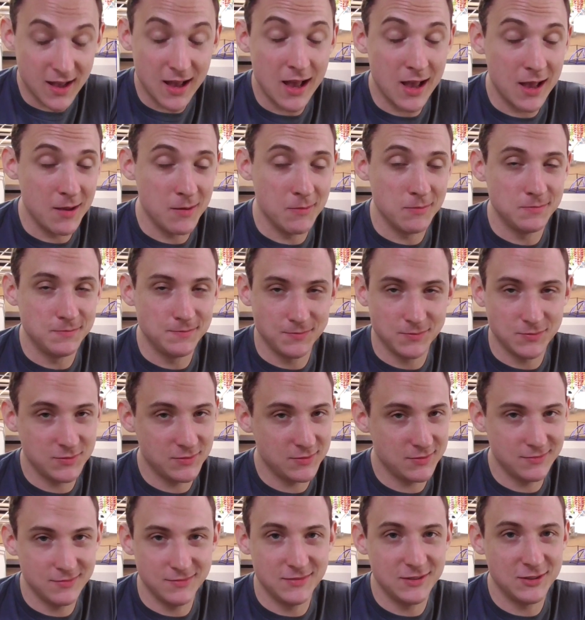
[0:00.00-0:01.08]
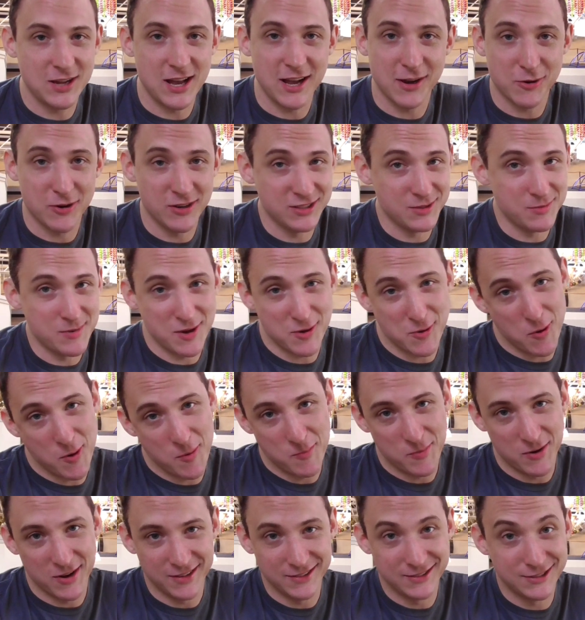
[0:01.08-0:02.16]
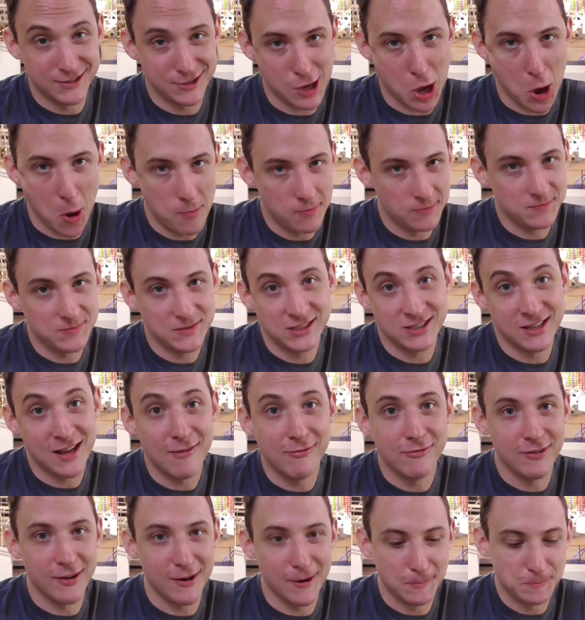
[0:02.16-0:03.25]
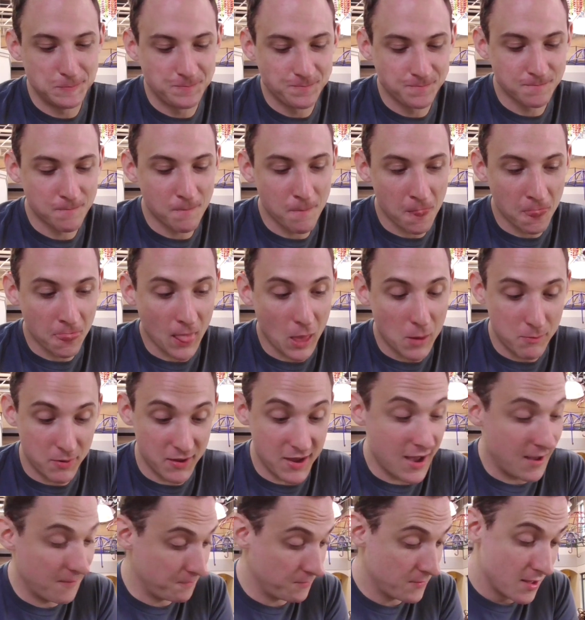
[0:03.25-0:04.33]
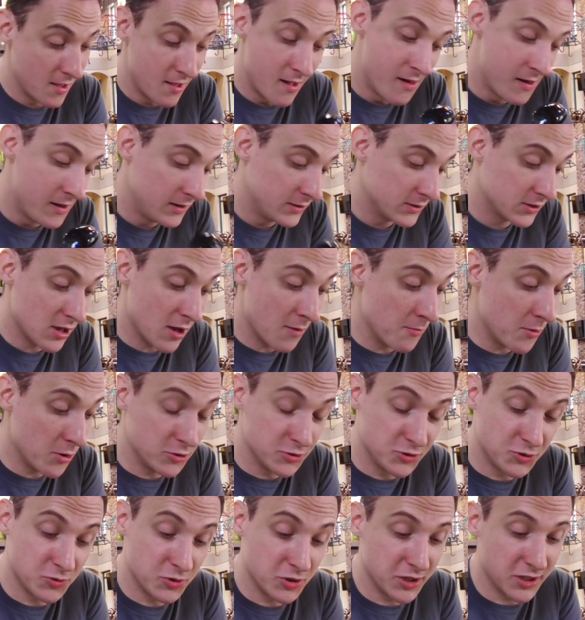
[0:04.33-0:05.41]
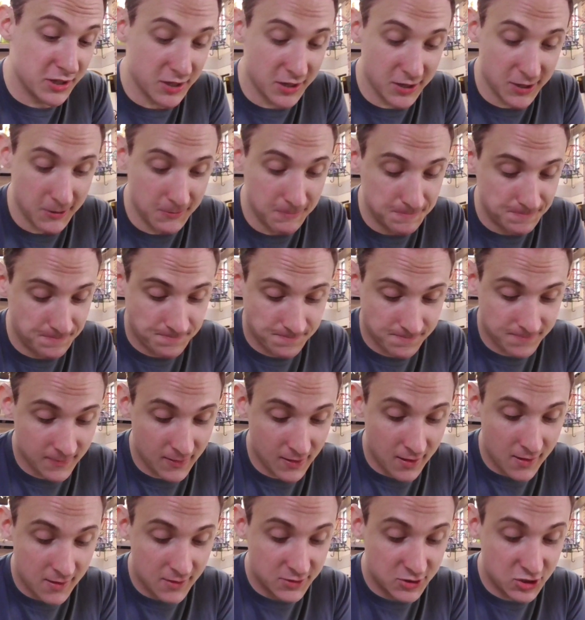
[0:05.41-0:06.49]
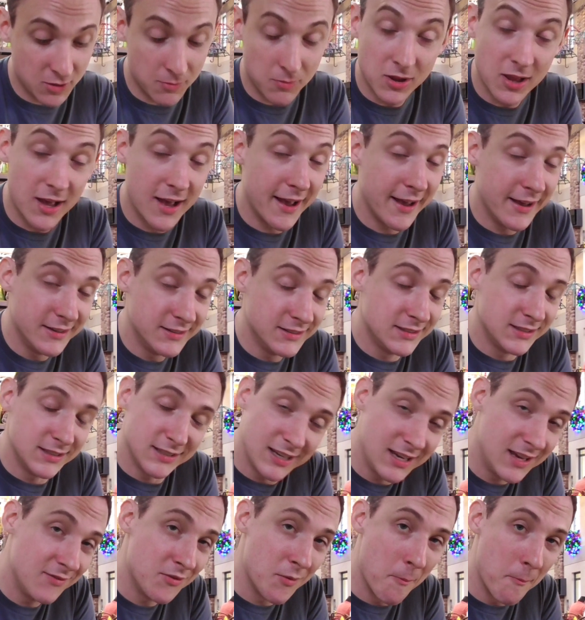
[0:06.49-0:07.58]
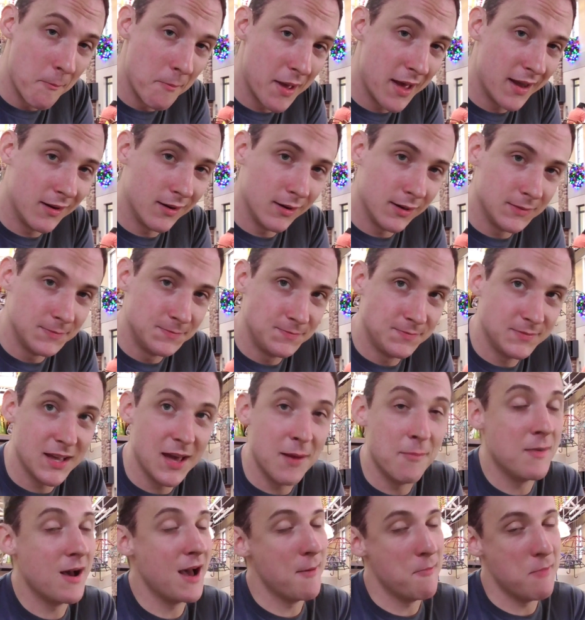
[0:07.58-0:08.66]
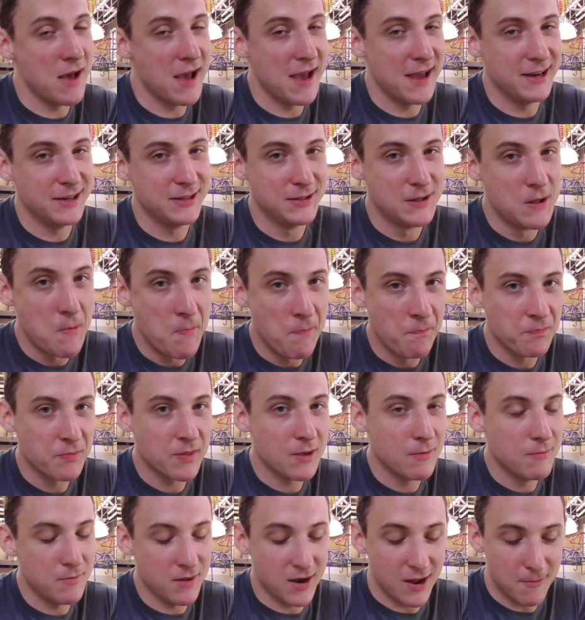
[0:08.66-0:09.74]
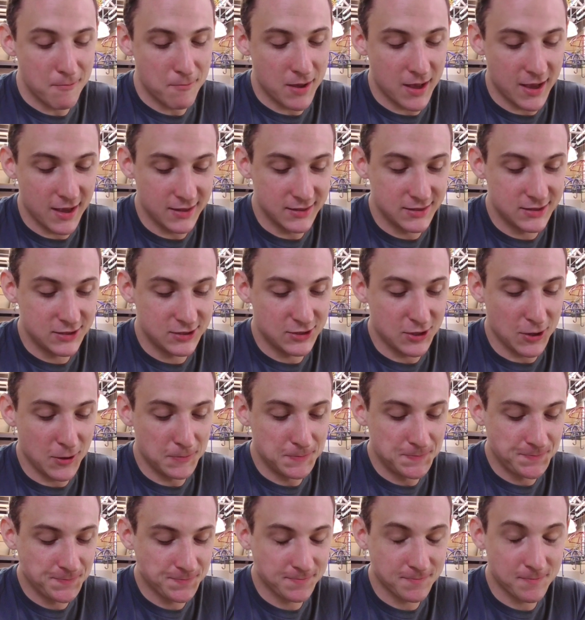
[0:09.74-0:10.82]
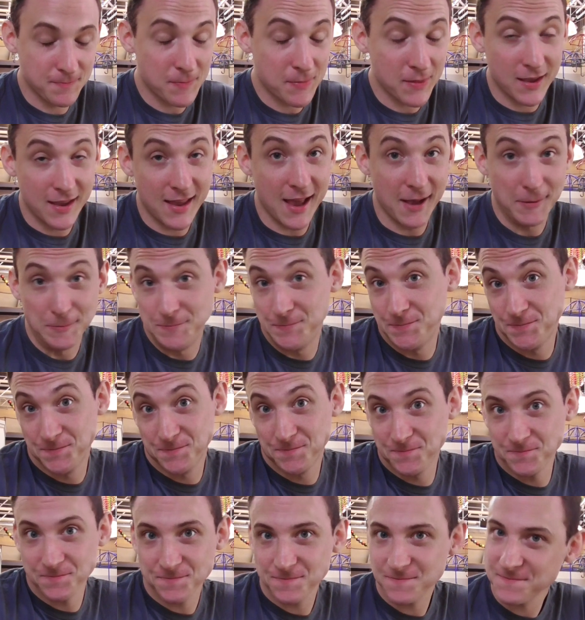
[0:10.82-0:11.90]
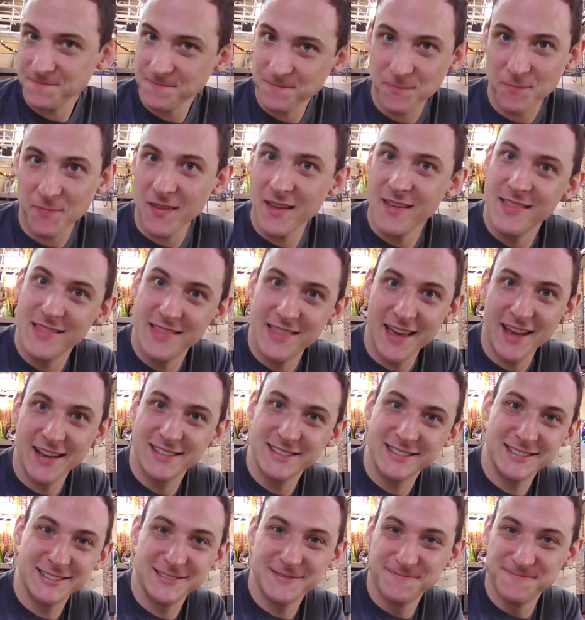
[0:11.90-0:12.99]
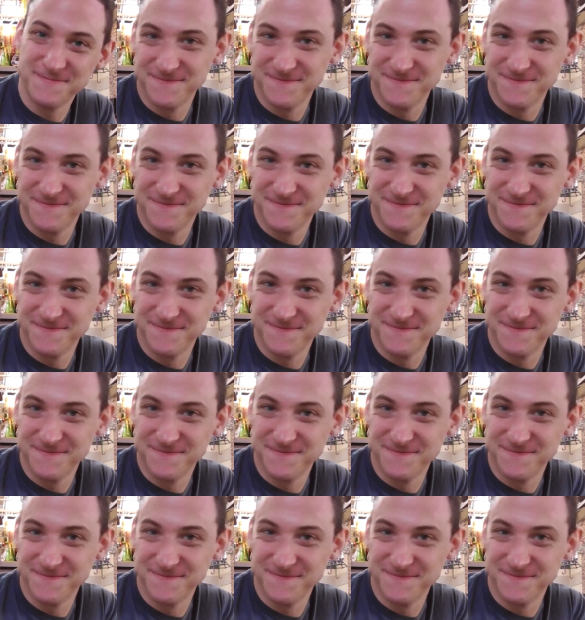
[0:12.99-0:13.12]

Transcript: I'm not crazy about cornbread, so it's not fair. But yeah, gumbo's really good. Jambalaya is even better in my mind, but I'm biased, so yeah. Thanks.